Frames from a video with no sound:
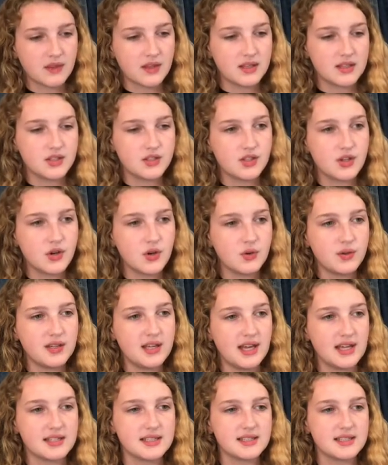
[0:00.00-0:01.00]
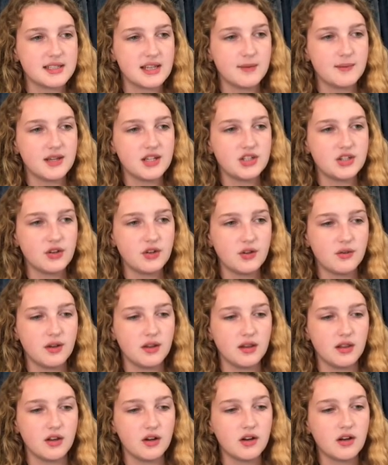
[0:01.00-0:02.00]
So yes, let me show you a
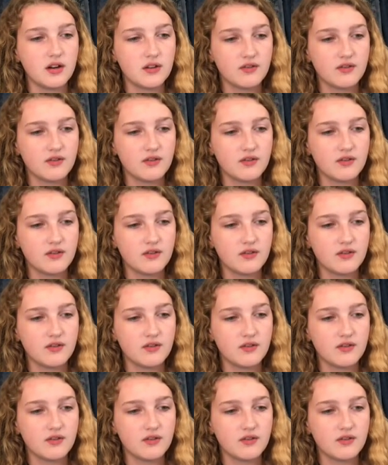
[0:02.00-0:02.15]
look